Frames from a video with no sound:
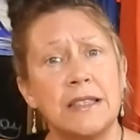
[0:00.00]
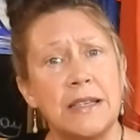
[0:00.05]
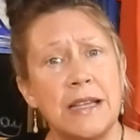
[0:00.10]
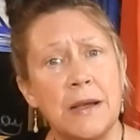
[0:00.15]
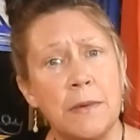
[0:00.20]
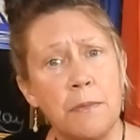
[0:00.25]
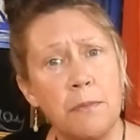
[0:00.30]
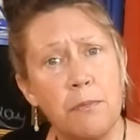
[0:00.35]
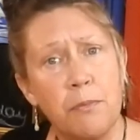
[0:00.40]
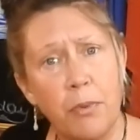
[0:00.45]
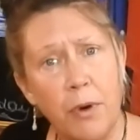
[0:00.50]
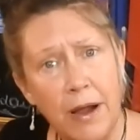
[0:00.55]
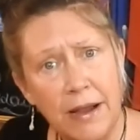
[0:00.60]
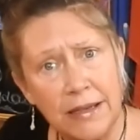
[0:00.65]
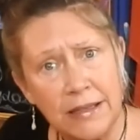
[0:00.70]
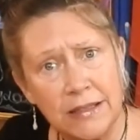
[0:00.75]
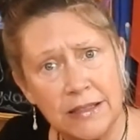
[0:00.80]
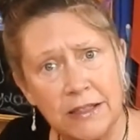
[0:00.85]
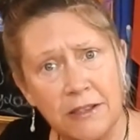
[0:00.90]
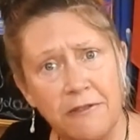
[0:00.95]

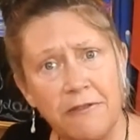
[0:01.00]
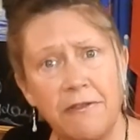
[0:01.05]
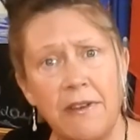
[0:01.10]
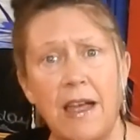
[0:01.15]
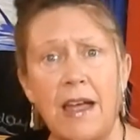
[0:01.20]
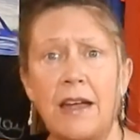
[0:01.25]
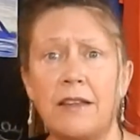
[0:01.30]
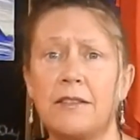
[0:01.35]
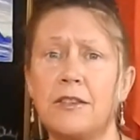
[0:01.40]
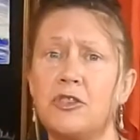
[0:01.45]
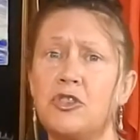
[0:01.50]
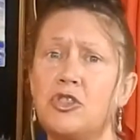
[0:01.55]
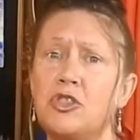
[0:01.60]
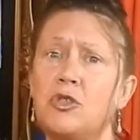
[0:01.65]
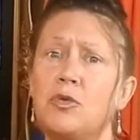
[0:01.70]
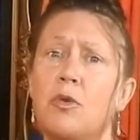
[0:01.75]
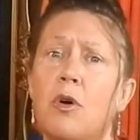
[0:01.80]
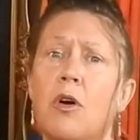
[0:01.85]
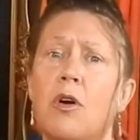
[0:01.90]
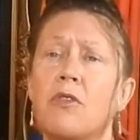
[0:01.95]
Embrace the fact
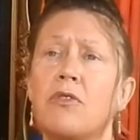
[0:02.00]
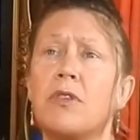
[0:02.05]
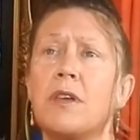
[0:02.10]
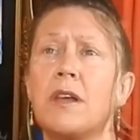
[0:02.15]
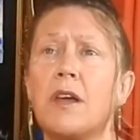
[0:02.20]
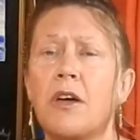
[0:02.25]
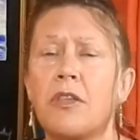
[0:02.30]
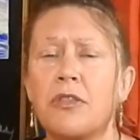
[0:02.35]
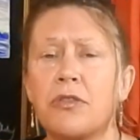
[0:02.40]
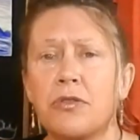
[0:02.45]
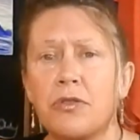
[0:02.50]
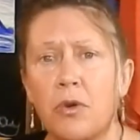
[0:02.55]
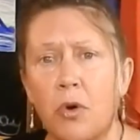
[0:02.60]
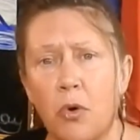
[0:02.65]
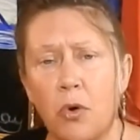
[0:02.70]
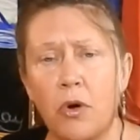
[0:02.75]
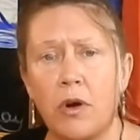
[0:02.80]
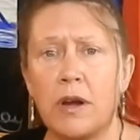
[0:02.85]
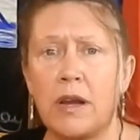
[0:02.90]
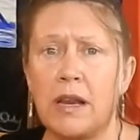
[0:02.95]
that you are the
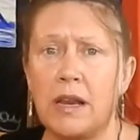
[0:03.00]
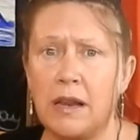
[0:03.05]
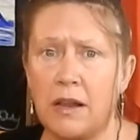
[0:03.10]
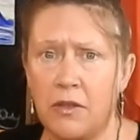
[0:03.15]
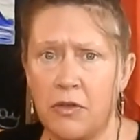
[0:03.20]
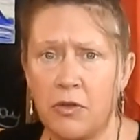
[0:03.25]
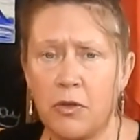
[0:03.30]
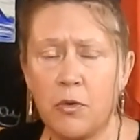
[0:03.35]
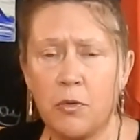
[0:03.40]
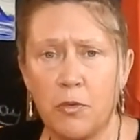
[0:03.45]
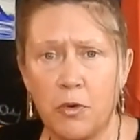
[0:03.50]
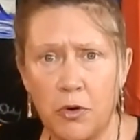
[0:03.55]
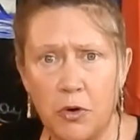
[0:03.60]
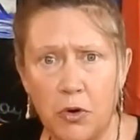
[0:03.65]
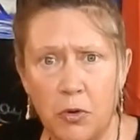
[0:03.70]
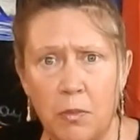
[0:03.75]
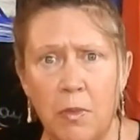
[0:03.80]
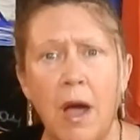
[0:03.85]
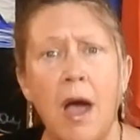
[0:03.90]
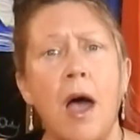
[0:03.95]
authority in the
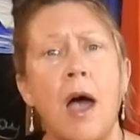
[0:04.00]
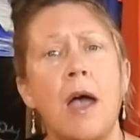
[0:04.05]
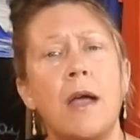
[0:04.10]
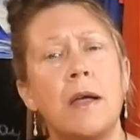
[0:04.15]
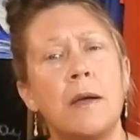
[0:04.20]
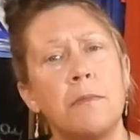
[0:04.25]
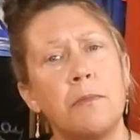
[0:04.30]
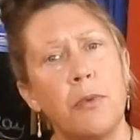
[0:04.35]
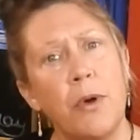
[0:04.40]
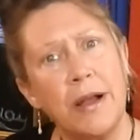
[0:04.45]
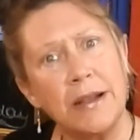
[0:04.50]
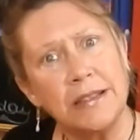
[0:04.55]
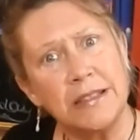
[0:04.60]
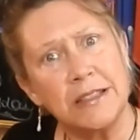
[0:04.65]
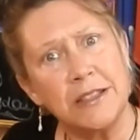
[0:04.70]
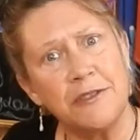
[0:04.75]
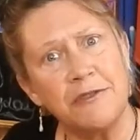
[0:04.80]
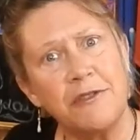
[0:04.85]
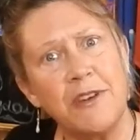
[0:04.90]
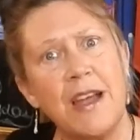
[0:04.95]
room.
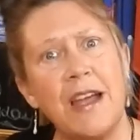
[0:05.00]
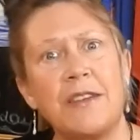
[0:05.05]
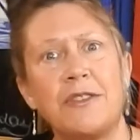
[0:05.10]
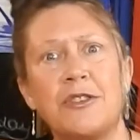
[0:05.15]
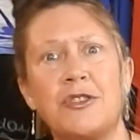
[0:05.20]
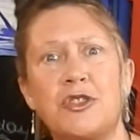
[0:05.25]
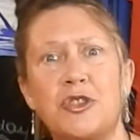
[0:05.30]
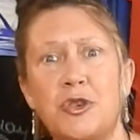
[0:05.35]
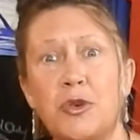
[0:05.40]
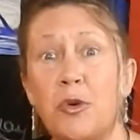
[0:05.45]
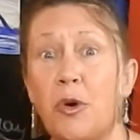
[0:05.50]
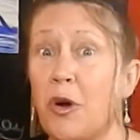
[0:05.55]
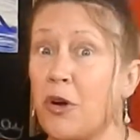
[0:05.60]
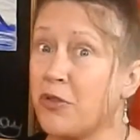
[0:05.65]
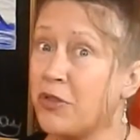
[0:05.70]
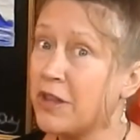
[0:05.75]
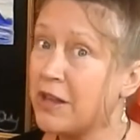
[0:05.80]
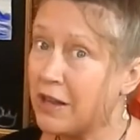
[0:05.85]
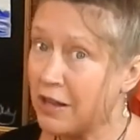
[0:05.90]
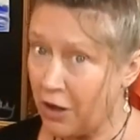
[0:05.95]
Embrace the fact that you
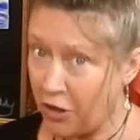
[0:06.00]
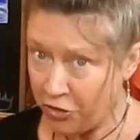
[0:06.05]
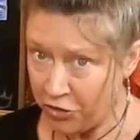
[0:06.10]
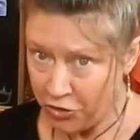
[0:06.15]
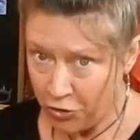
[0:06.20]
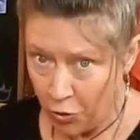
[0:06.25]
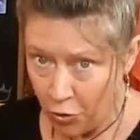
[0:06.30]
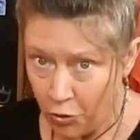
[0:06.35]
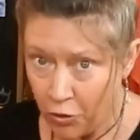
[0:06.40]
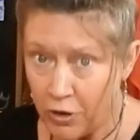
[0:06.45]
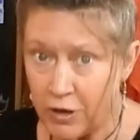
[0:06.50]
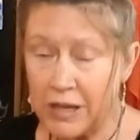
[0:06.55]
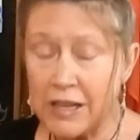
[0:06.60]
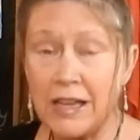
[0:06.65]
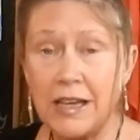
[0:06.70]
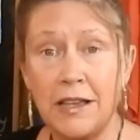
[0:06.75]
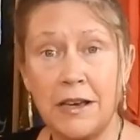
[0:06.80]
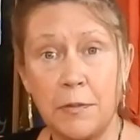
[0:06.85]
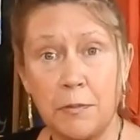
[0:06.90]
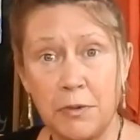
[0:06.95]
are the
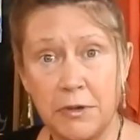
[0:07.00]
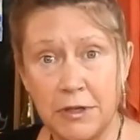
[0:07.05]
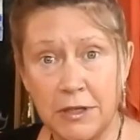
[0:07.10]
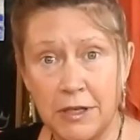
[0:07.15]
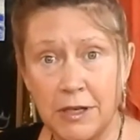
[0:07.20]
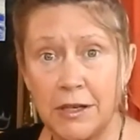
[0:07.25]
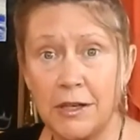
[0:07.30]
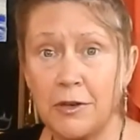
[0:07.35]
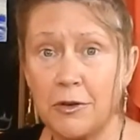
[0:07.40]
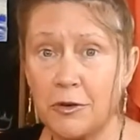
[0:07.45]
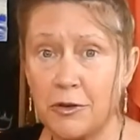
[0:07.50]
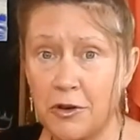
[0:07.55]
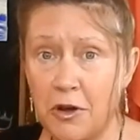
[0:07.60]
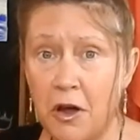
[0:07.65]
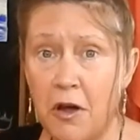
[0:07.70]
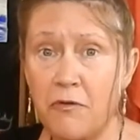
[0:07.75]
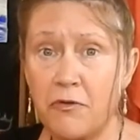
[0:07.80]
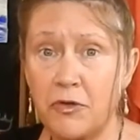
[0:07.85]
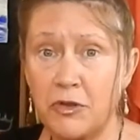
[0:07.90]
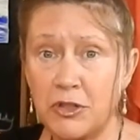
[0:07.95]
authority in a particular
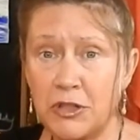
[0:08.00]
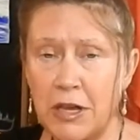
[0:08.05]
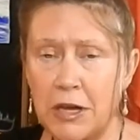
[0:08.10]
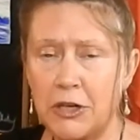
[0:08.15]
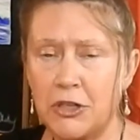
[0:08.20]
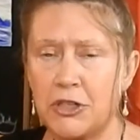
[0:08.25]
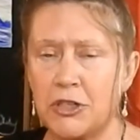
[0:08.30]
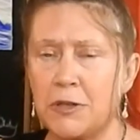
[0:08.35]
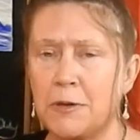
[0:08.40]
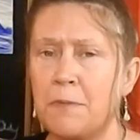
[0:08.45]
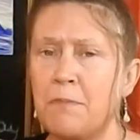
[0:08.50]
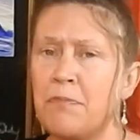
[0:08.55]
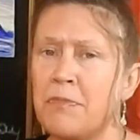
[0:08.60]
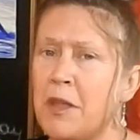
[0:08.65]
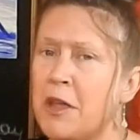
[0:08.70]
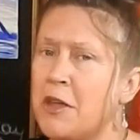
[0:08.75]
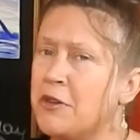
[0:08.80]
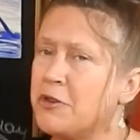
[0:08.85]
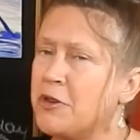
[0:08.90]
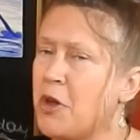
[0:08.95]
conversation,
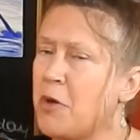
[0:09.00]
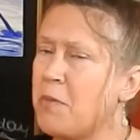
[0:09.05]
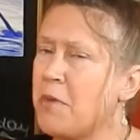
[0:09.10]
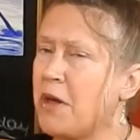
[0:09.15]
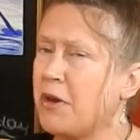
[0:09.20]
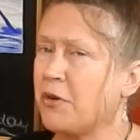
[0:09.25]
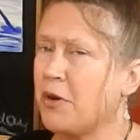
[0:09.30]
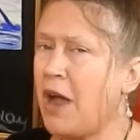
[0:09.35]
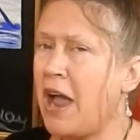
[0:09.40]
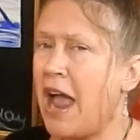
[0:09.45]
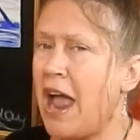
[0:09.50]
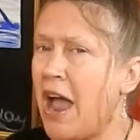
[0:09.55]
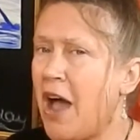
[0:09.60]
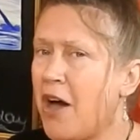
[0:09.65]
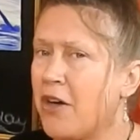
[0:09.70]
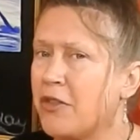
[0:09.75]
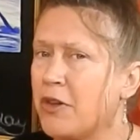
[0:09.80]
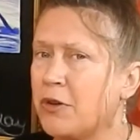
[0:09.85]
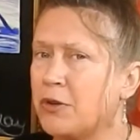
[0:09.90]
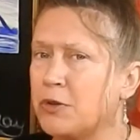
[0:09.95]
no matter
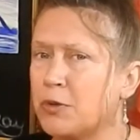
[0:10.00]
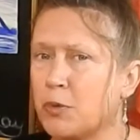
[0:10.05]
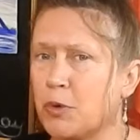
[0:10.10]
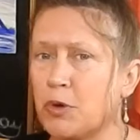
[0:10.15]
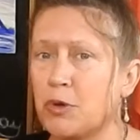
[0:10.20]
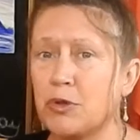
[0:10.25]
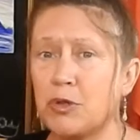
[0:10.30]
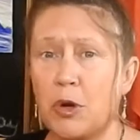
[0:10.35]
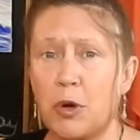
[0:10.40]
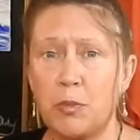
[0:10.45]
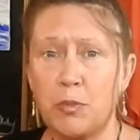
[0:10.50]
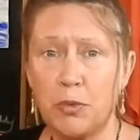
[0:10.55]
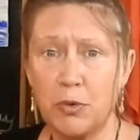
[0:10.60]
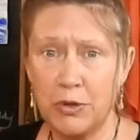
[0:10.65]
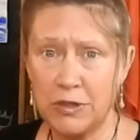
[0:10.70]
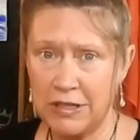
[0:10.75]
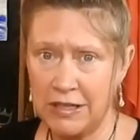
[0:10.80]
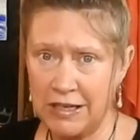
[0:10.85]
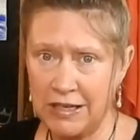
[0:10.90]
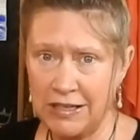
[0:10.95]
how those words are
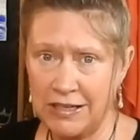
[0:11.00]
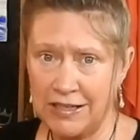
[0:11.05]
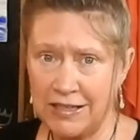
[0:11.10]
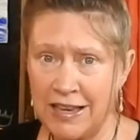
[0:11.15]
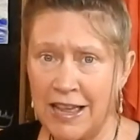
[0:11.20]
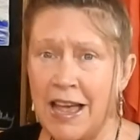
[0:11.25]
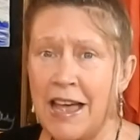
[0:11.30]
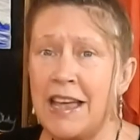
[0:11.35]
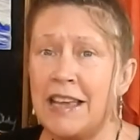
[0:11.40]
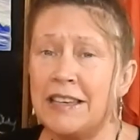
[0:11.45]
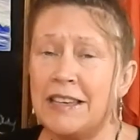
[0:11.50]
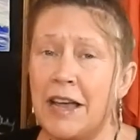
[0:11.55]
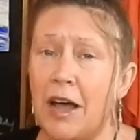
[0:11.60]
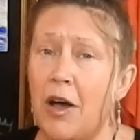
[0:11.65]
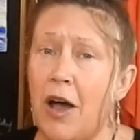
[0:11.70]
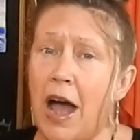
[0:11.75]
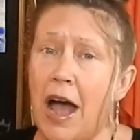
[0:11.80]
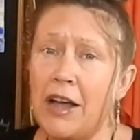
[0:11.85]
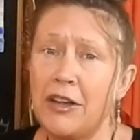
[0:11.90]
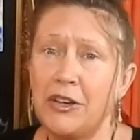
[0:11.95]
presented.
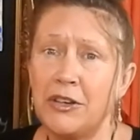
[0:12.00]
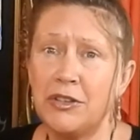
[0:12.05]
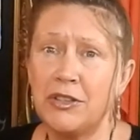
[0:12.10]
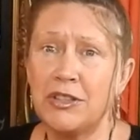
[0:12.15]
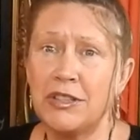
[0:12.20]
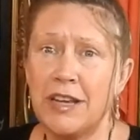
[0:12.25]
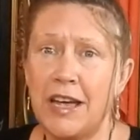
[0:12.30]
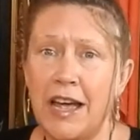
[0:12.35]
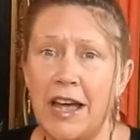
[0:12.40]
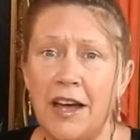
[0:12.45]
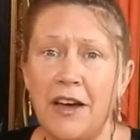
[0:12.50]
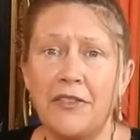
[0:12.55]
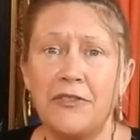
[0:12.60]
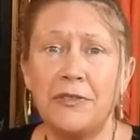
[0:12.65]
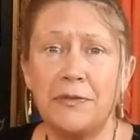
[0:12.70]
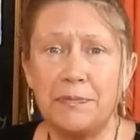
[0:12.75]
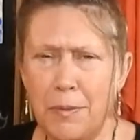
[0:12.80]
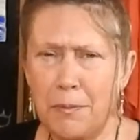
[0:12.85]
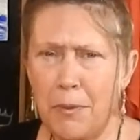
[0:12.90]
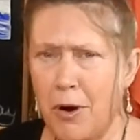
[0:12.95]
Now, I used to
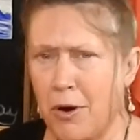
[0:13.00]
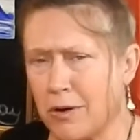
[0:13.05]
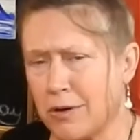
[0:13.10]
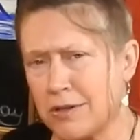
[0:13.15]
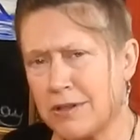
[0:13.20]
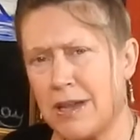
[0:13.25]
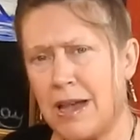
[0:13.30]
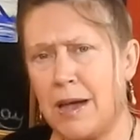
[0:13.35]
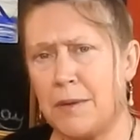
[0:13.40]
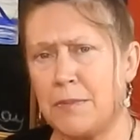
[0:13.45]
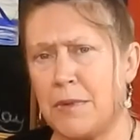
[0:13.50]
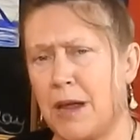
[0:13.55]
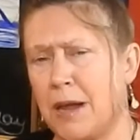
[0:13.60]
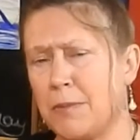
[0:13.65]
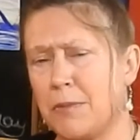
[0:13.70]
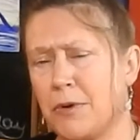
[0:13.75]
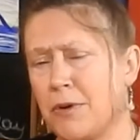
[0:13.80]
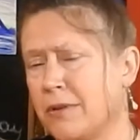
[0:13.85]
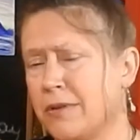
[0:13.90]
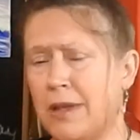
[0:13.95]
have a part-time
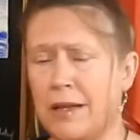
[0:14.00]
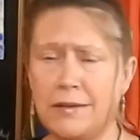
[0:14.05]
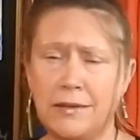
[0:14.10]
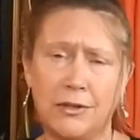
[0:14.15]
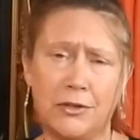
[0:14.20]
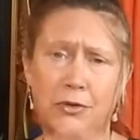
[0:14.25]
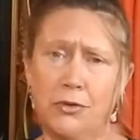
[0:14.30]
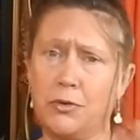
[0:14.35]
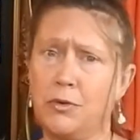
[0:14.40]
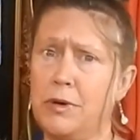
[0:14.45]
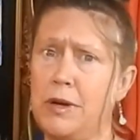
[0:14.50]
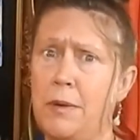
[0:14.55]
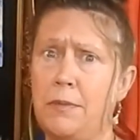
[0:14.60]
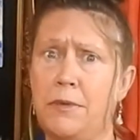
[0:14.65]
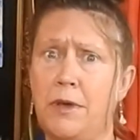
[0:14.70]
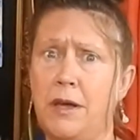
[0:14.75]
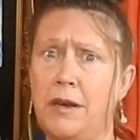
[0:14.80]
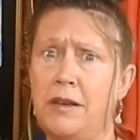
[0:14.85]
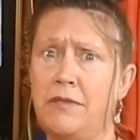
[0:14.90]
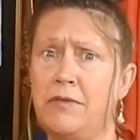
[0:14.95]
neighbor, and that's a story
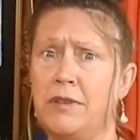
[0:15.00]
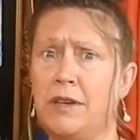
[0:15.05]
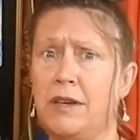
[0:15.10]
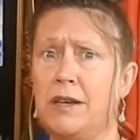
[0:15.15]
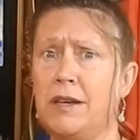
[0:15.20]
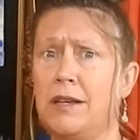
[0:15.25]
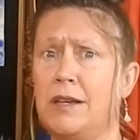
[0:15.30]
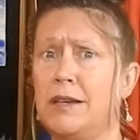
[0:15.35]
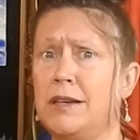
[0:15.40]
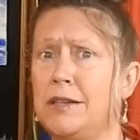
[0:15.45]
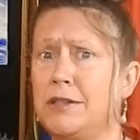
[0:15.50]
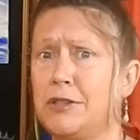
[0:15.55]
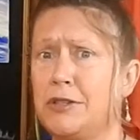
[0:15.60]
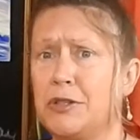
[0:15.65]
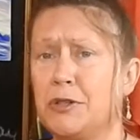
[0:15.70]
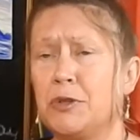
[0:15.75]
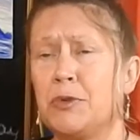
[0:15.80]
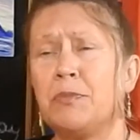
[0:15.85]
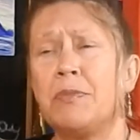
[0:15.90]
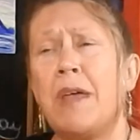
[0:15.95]
I'm not even going to get
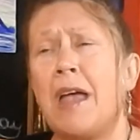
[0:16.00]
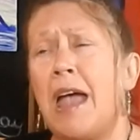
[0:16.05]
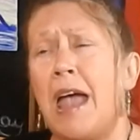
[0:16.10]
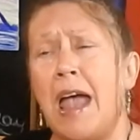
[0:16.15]
into.